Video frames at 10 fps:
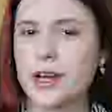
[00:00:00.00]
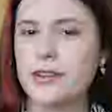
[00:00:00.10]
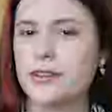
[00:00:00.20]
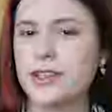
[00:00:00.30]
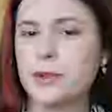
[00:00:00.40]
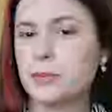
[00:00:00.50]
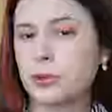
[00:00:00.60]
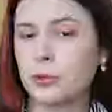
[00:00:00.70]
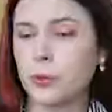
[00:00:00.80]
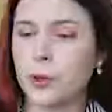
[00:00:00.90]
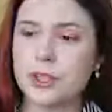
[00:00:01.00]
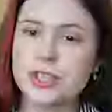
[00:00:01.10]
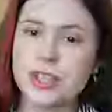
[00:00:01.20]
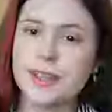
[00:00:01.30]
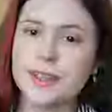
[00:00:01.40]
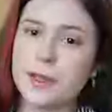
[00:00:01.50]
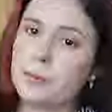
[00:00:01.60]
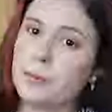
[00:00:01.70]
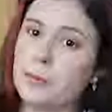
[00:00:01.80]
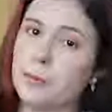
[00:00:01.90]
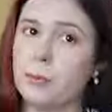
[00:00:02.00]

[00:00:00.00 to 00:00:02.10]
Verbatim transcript: guys keep on watching them